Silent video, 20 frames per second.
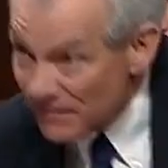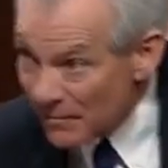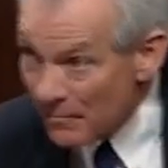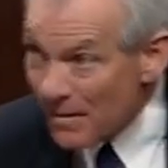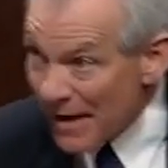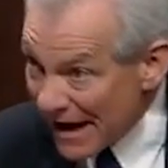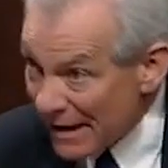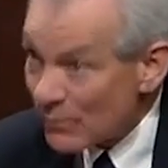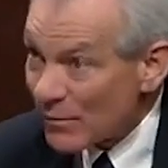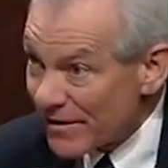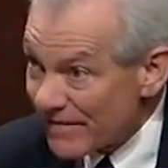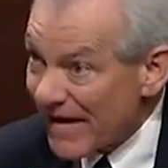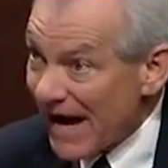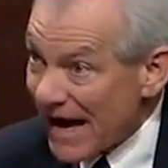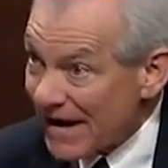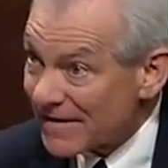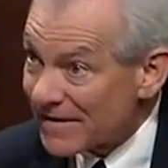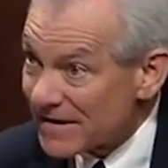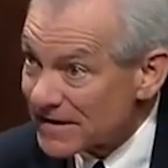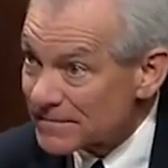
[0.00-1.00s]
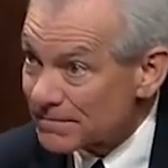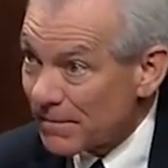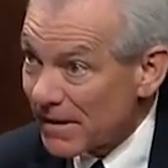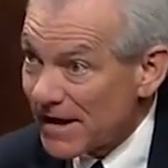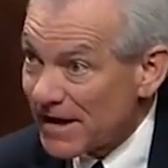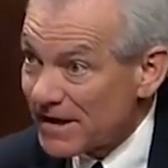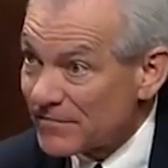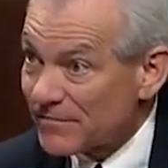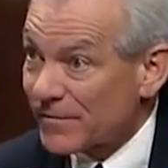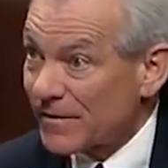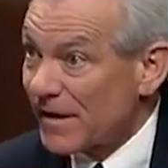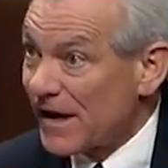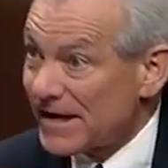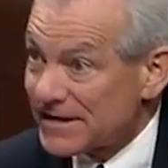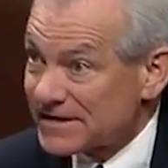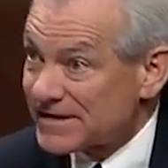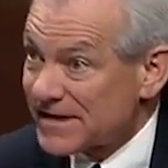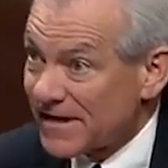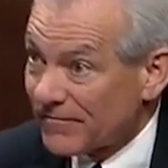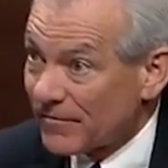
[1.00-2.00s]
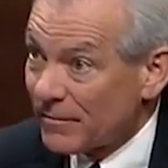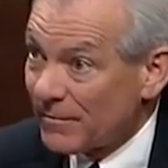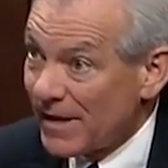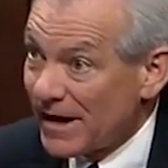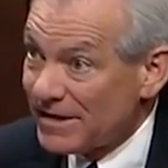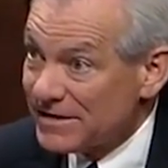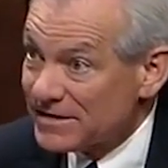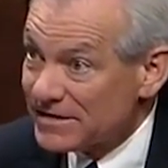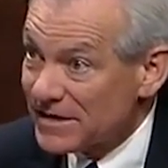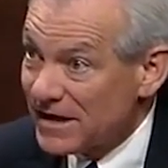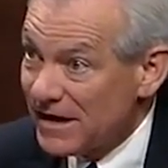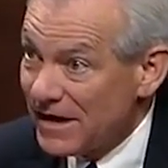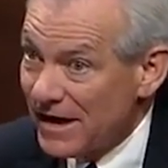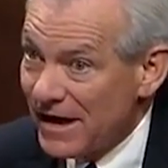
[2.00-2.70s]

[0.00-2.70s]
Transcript: debate we've had in this place for the last several months,